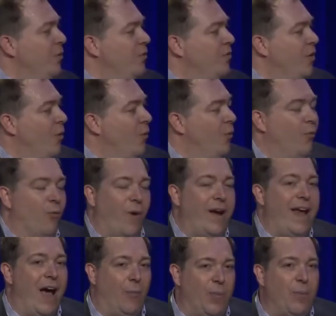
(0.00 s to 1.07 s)
so
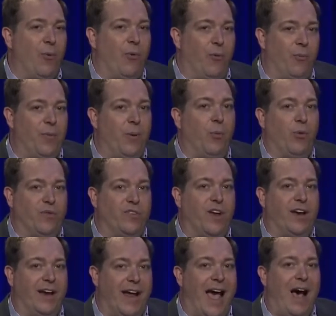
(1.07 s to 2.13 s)
right now, people are people are
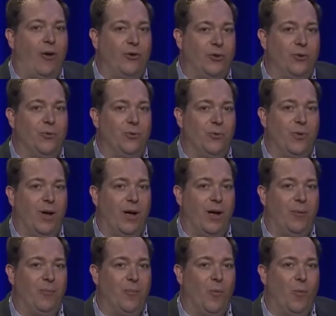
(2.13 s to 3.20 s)
studying how do you
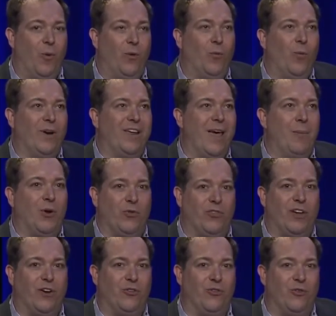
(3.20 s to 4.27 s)
um, what what chemical
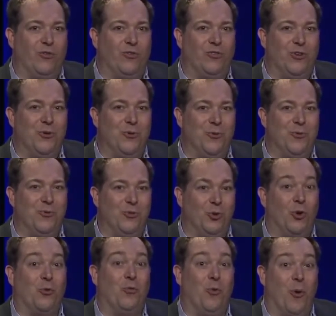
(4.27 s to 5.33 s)
signatures do you
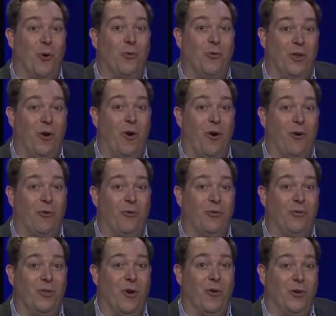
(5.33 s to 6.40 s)
look for that are
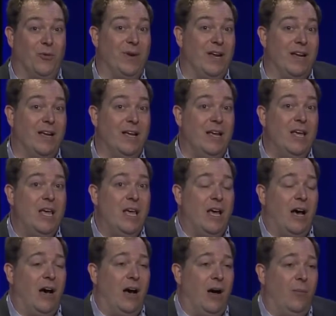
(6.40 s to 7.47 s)
that are unique.
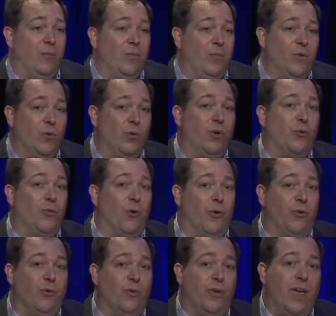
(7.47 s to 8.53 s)
Um, you look
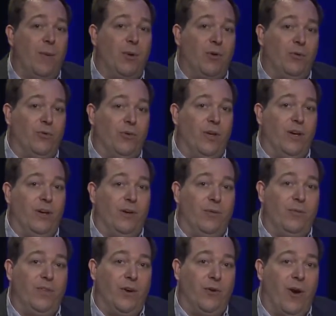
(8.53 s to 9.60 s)
for chemicals uh,
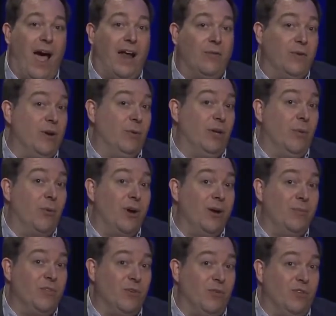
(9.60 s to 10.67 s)
that are out of
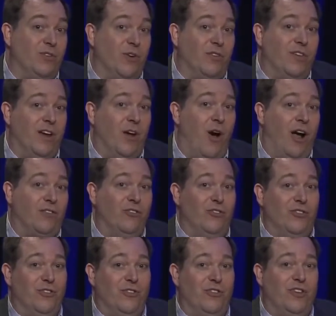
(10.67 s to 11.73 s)
equilibrium. So if you start seeing
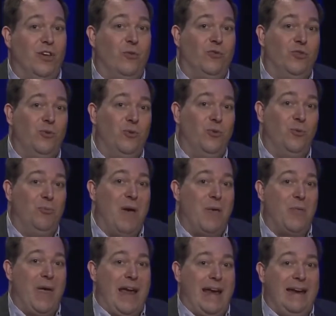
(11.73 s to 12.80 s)
oxygen, CO2,
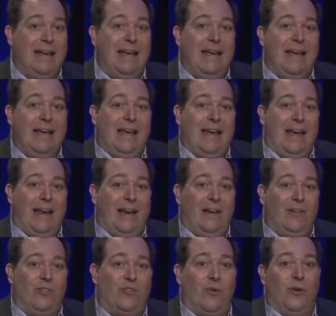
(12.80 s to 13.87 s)
methane
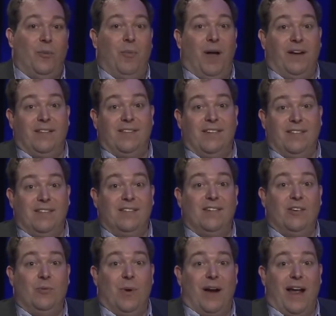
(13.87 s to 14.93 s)
in certain abundances,
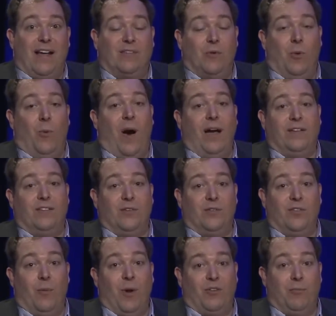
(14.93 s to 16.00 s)
you might ask, well, why is there
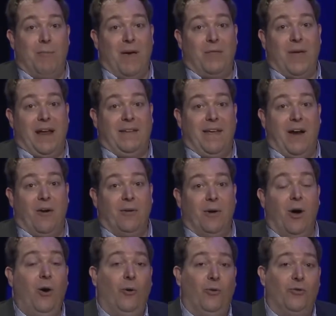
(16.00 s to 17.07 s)
so much methane there?
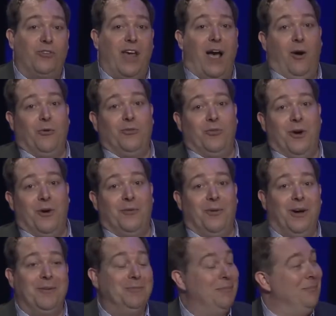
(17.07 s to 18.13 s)
Oh, there's cows there,
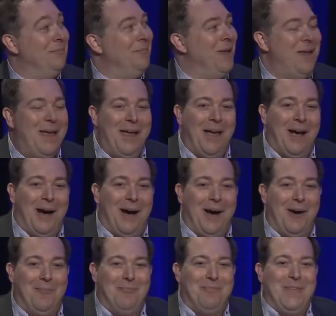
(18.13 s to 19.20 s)
right?
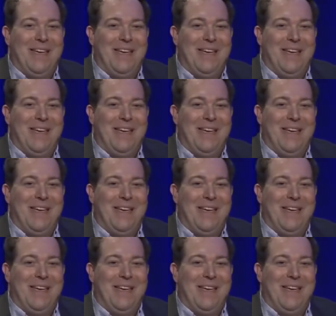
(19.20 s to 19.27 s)
Um,